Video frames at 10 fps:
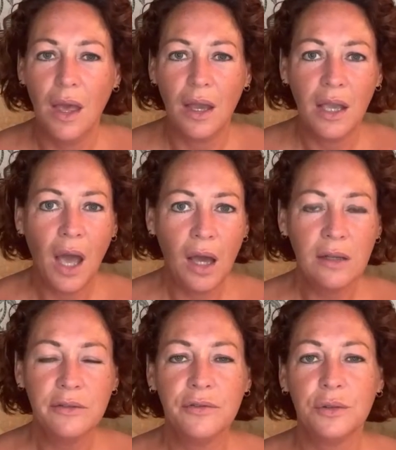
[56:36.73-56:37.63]

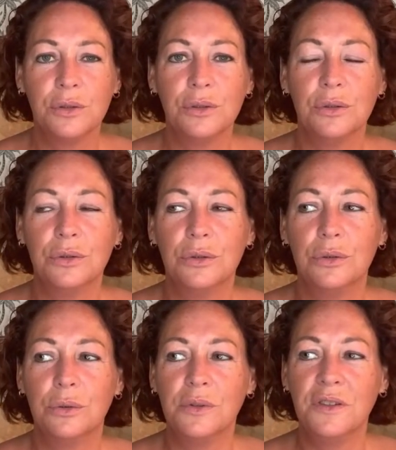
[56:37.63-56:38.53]

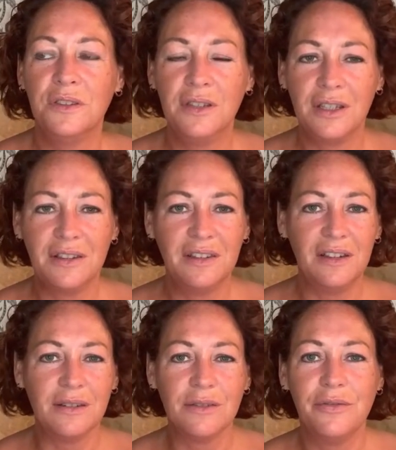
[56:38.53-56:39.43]
colourful
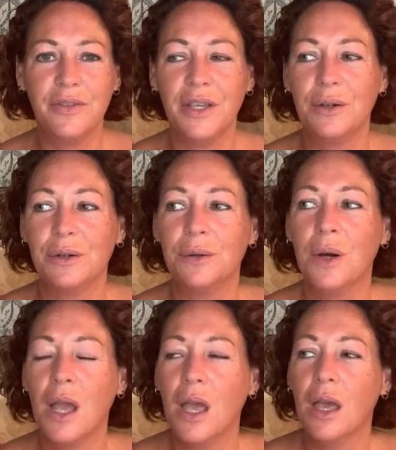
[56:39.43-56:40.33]
60s feel.
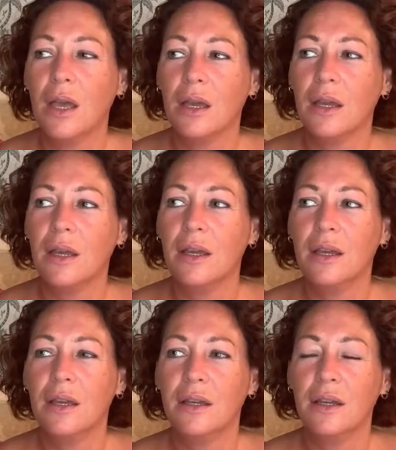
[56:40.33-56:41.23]

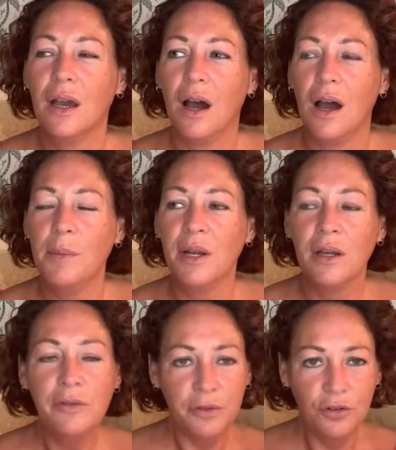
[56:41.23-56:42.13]
I mean, I
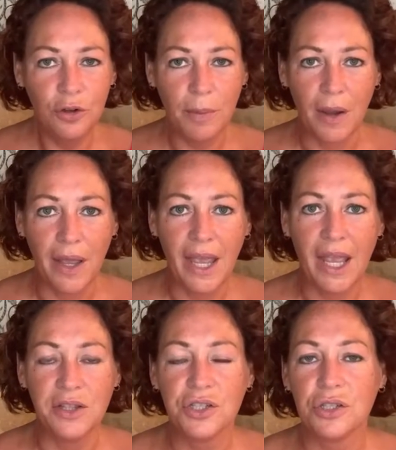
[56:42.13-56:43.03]
often talk about
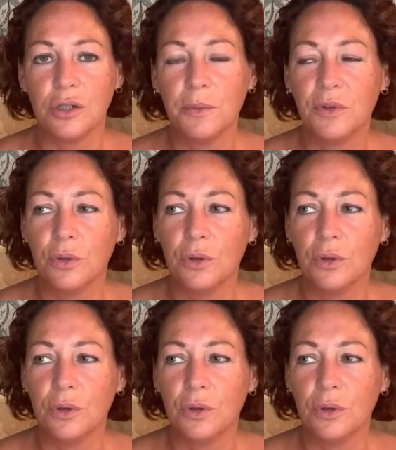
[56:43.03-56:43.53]
head shops